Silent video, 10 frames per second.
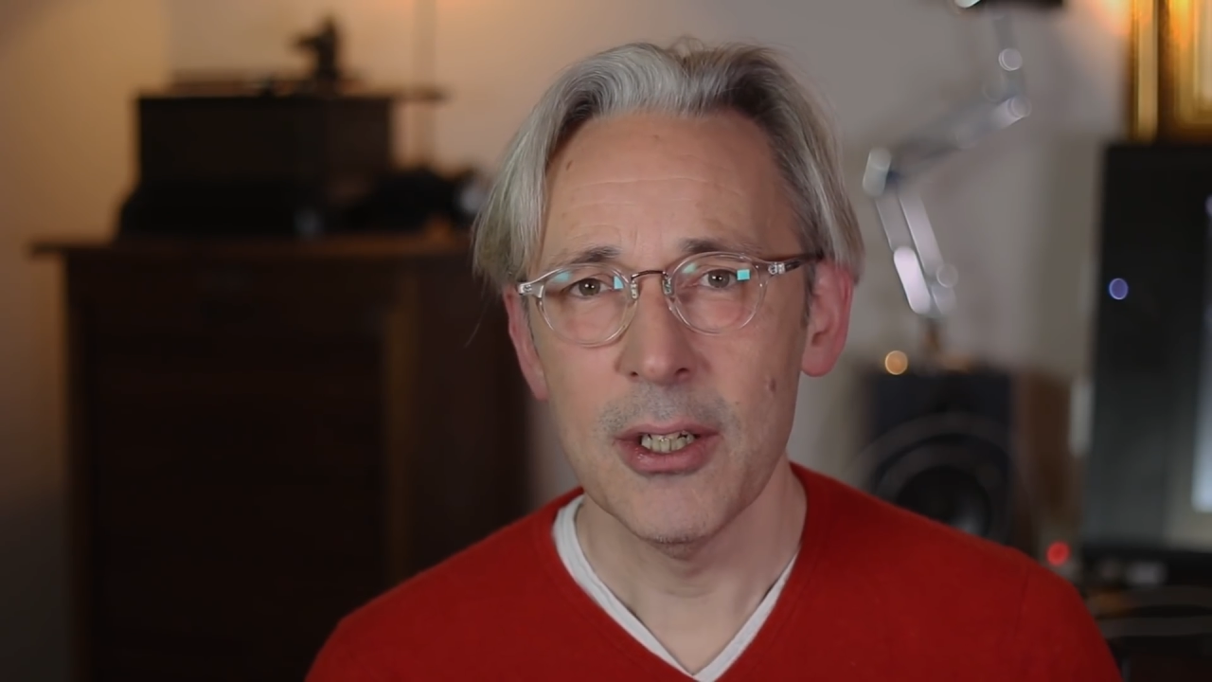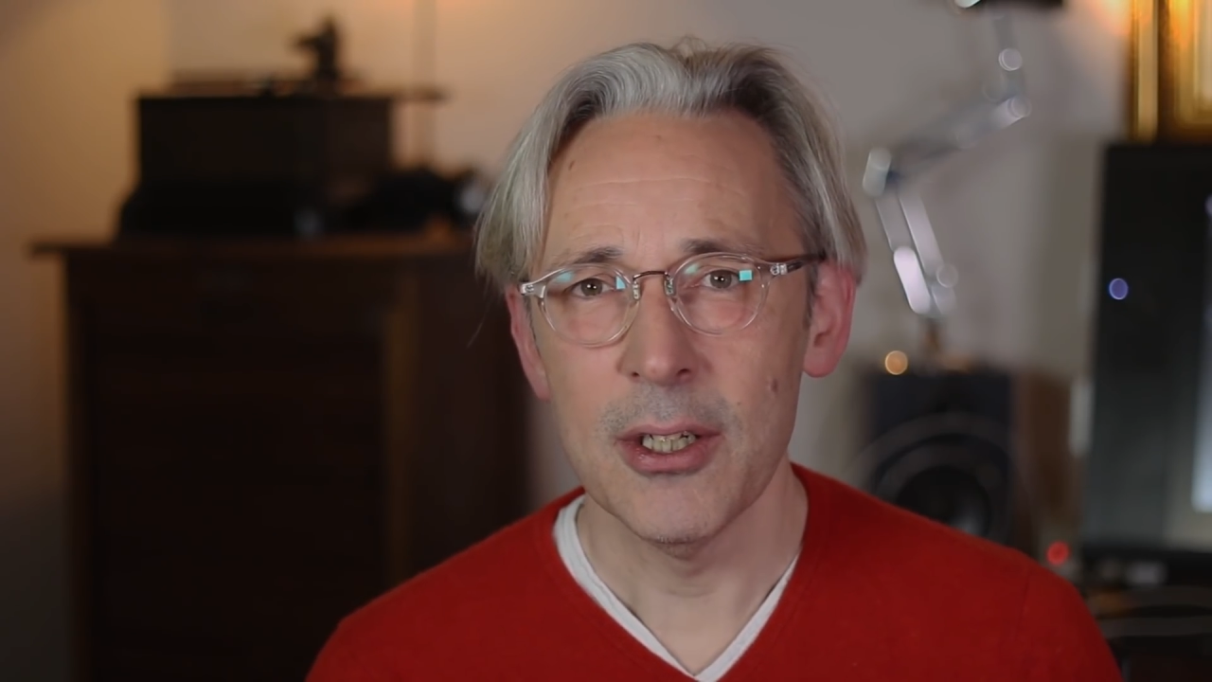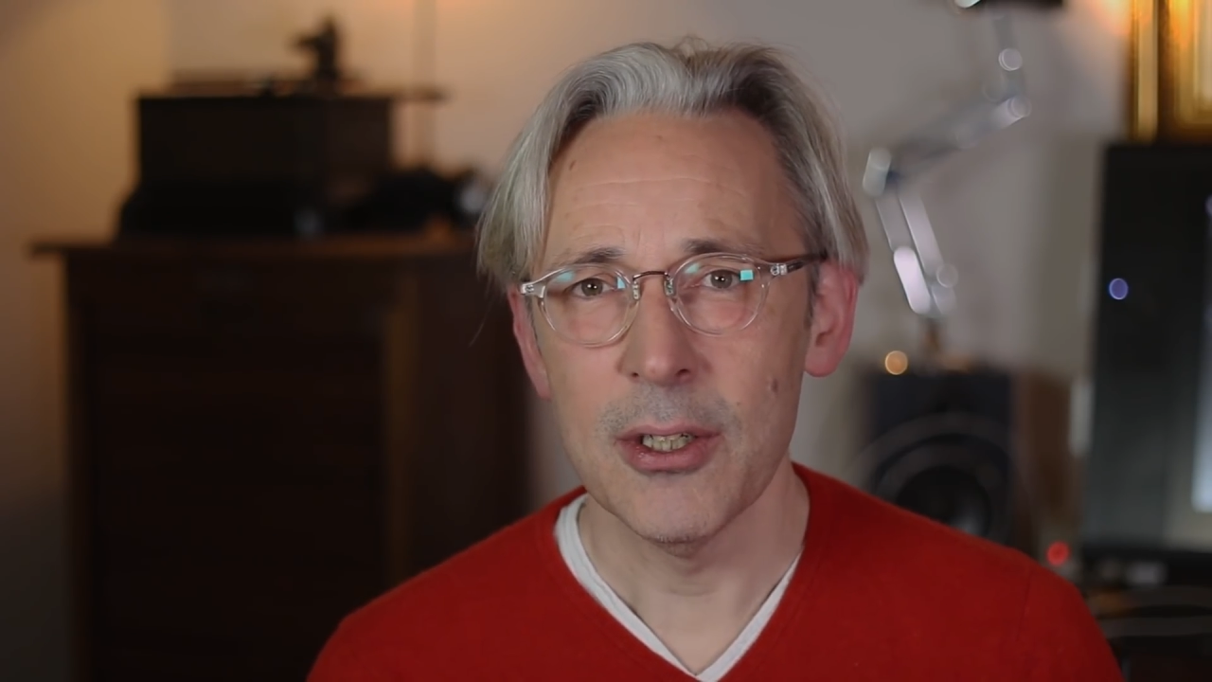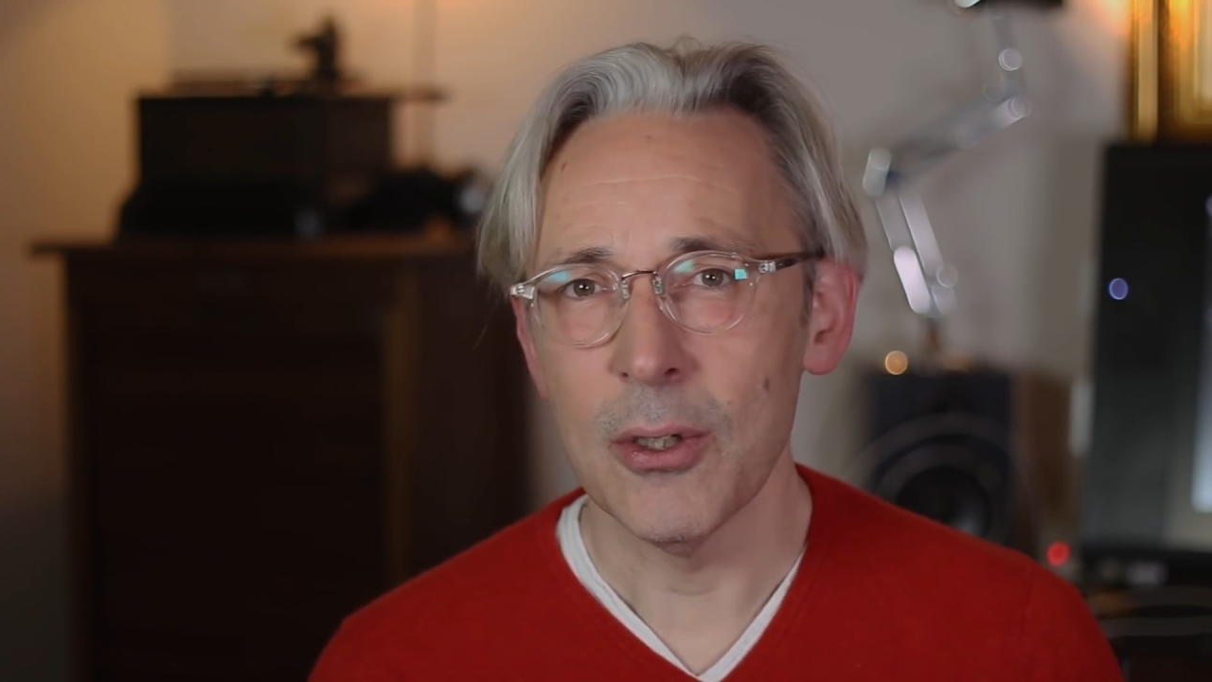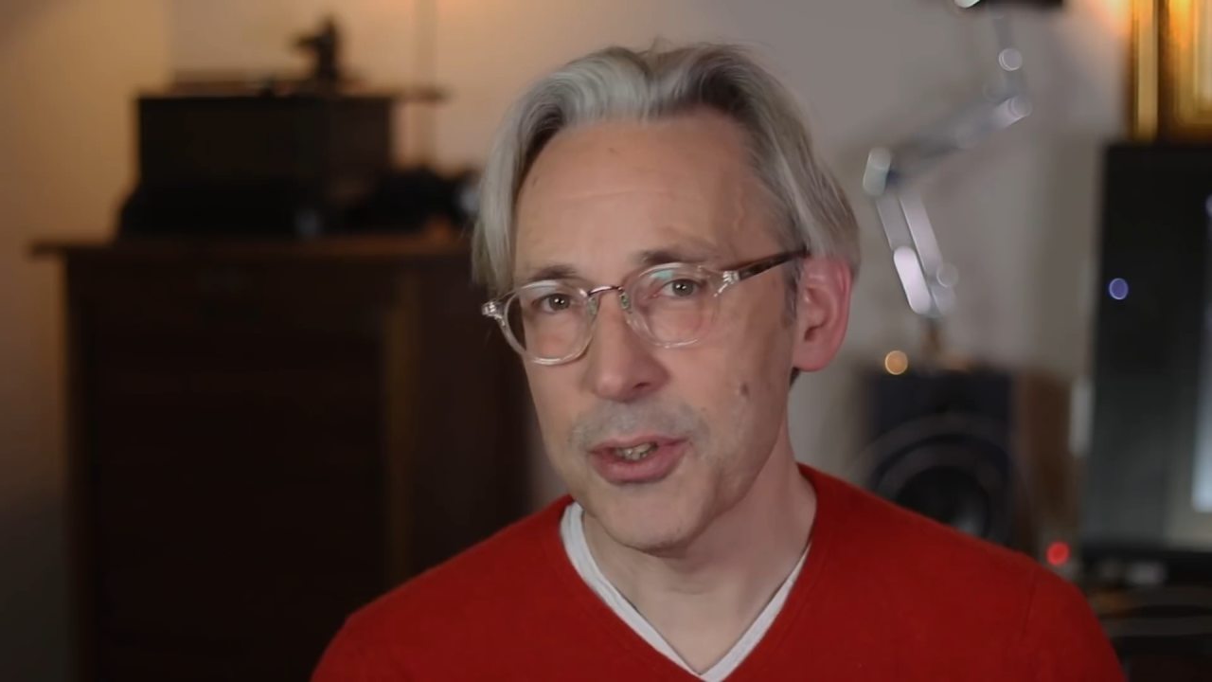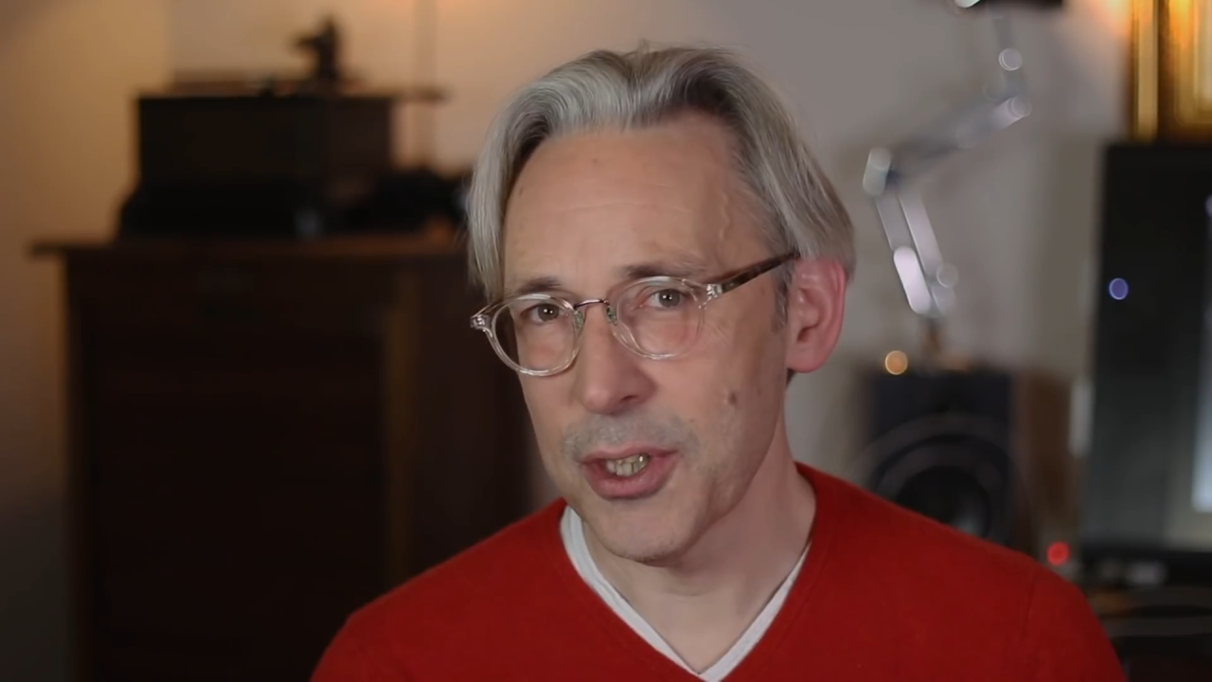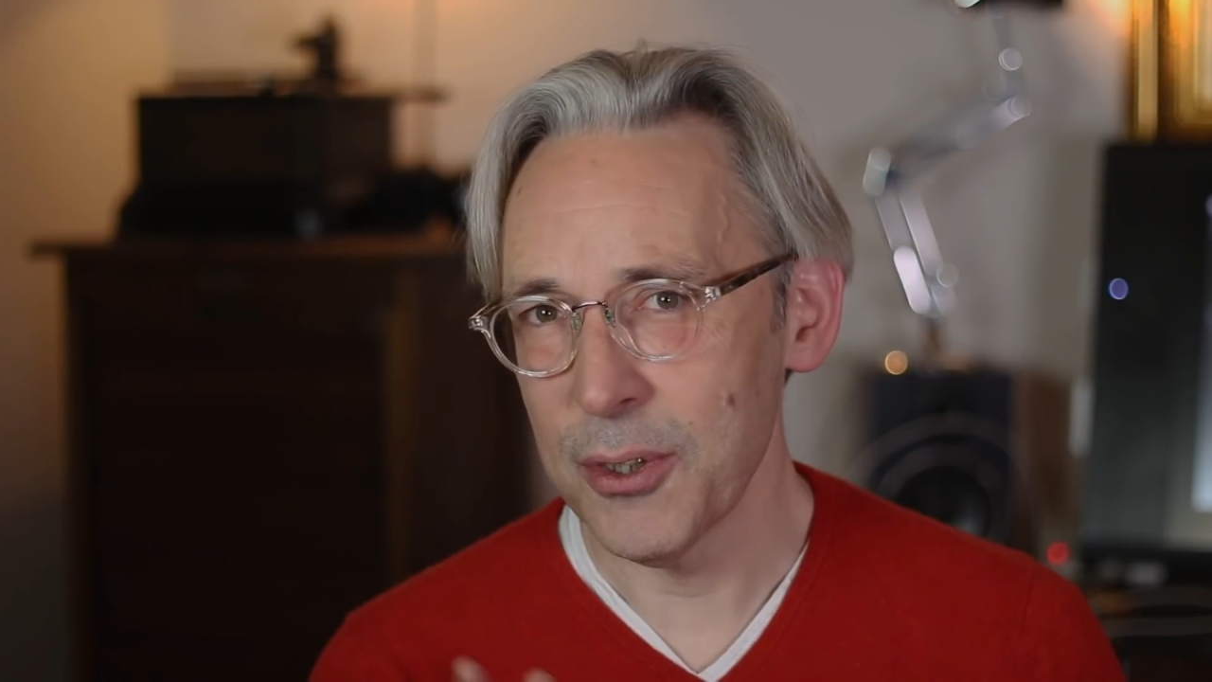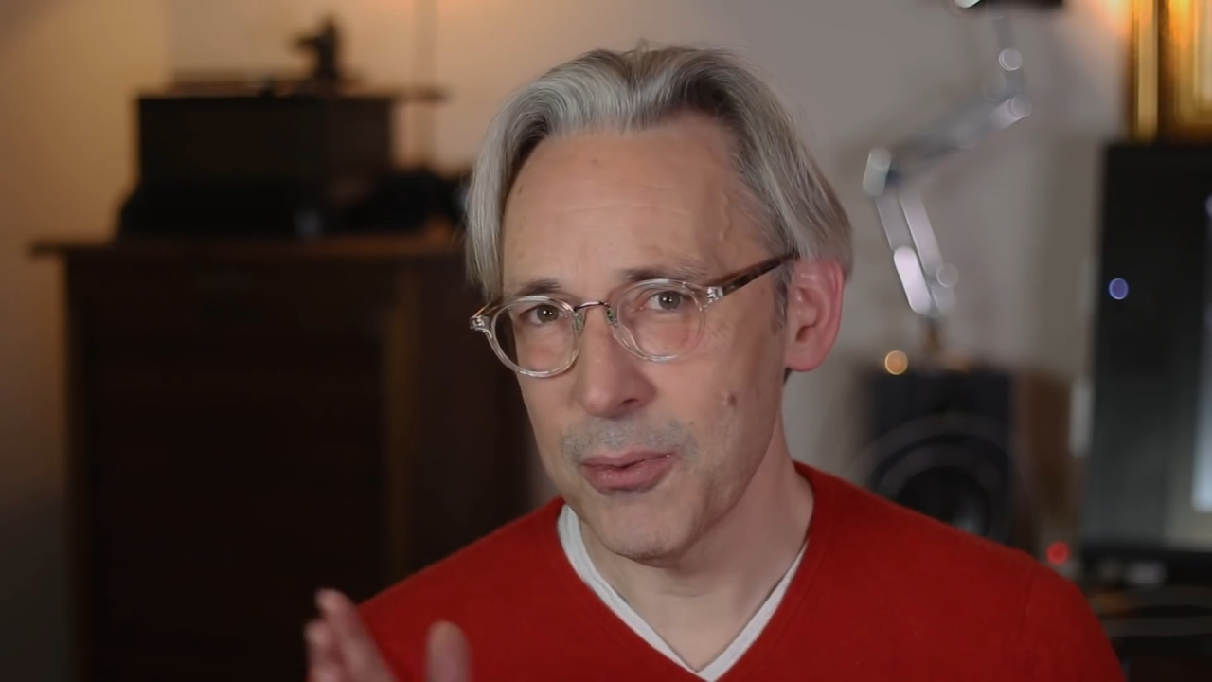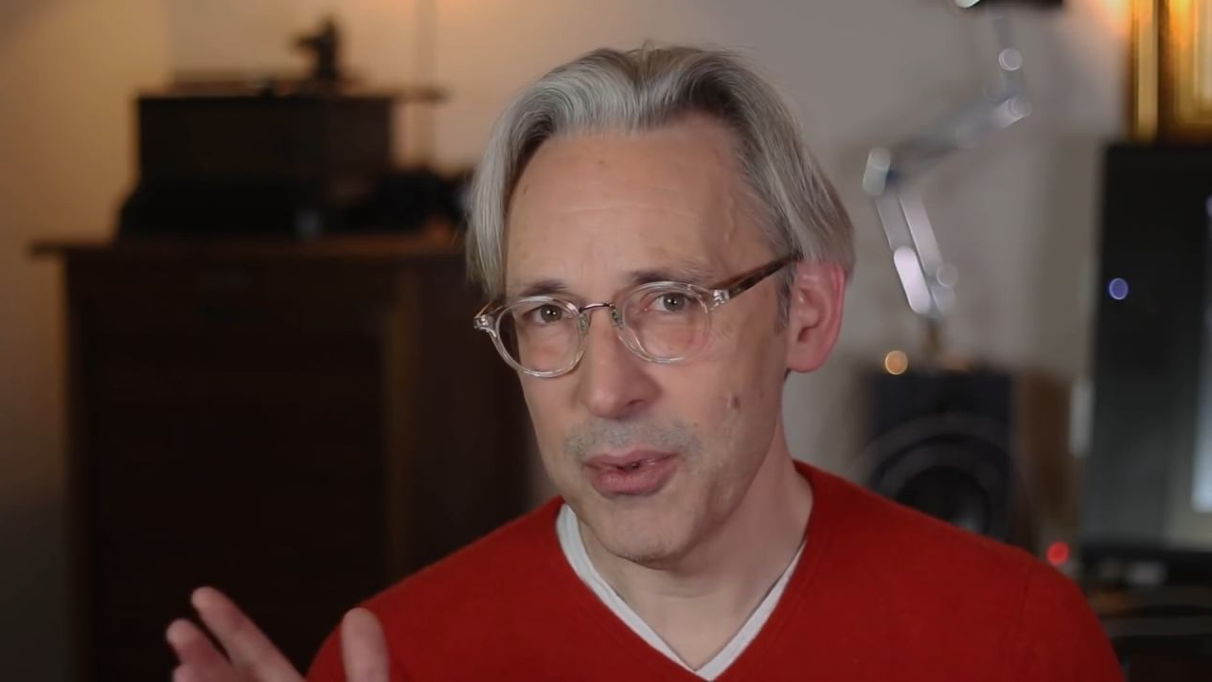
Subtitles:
also